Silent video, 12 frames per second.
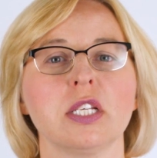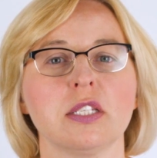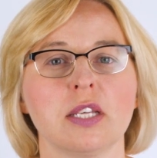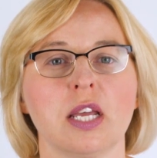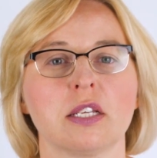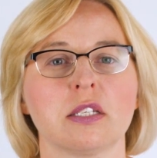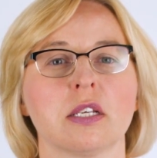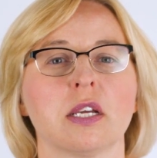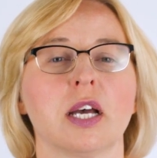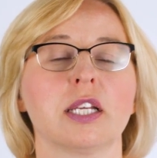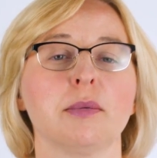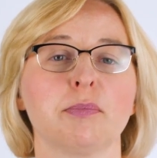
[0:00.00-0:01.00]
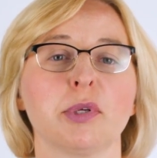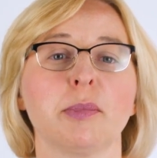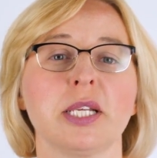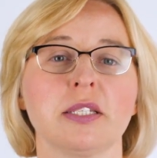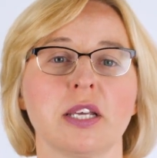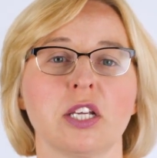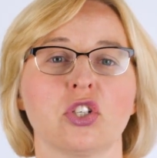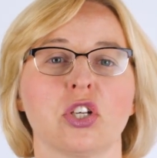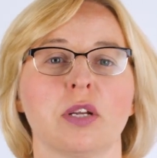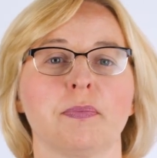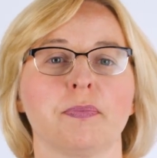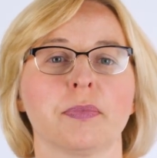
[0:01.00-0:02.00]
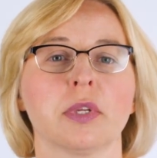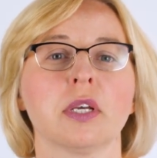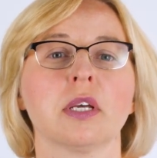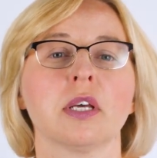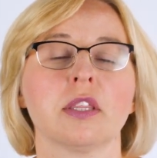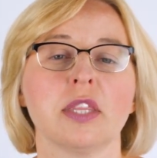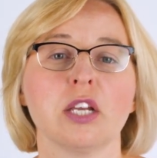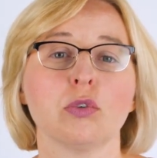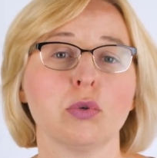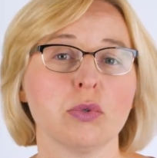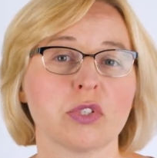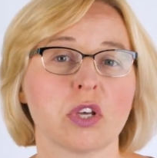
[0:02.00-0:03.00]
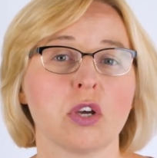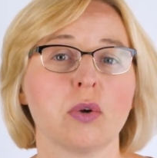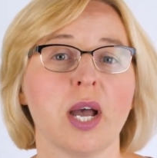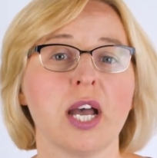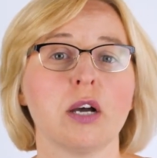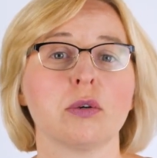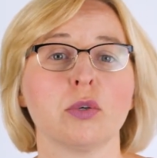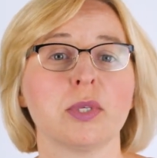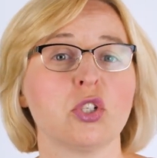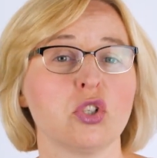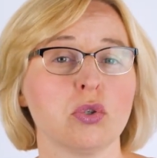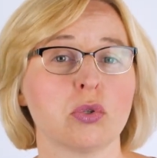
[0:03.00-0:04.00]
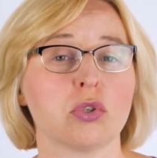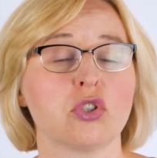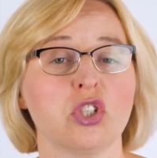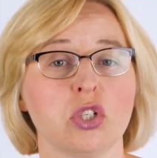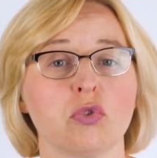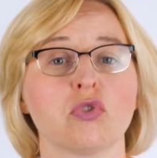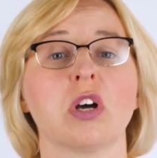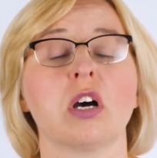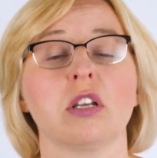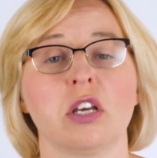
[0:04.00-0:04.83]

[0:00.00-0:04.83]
intent and implementation. Then also how you ensure children are